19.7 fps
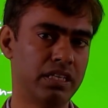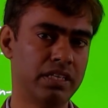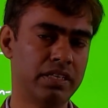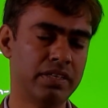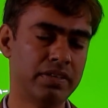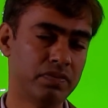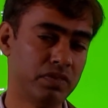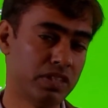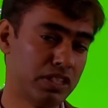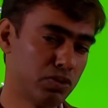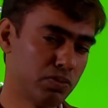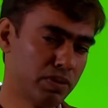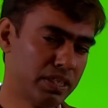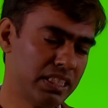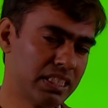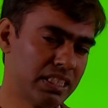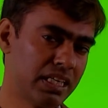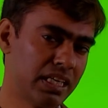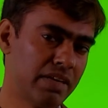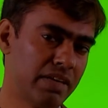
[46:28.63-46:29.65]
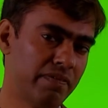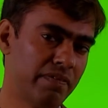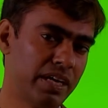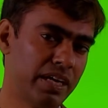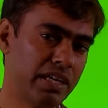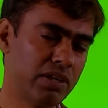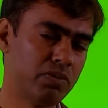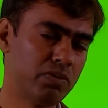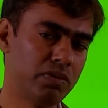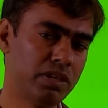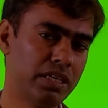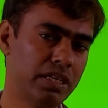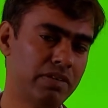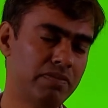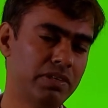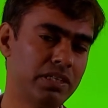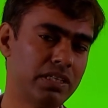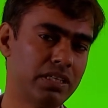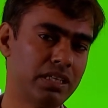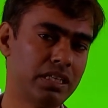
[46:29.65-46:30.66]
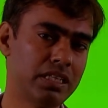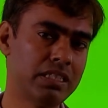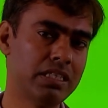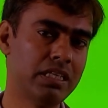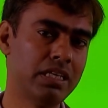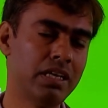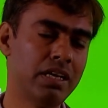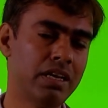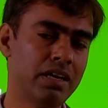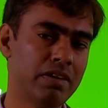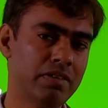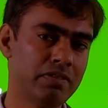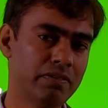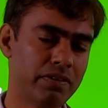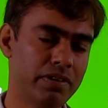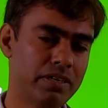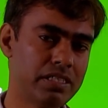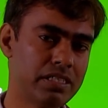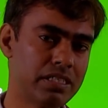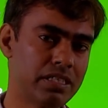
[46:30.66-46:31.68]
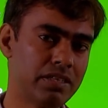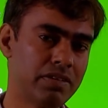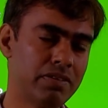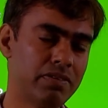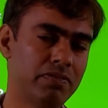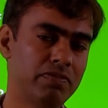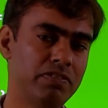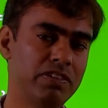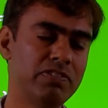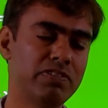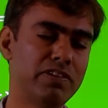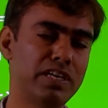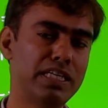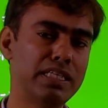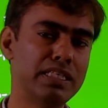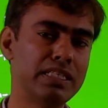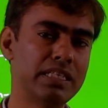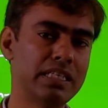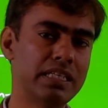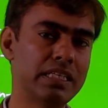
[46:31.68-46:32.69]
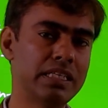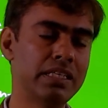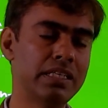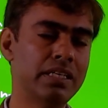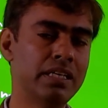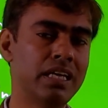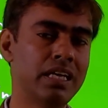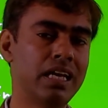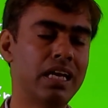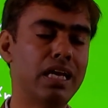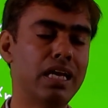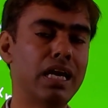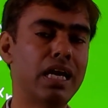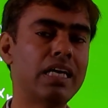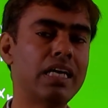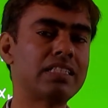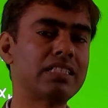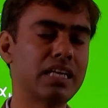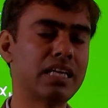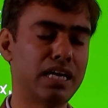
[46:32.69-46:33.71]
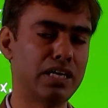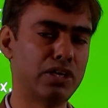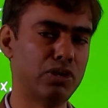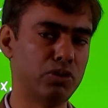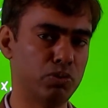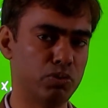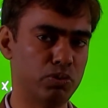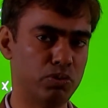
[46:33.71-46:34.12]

This one is called backward because first we find the last unknown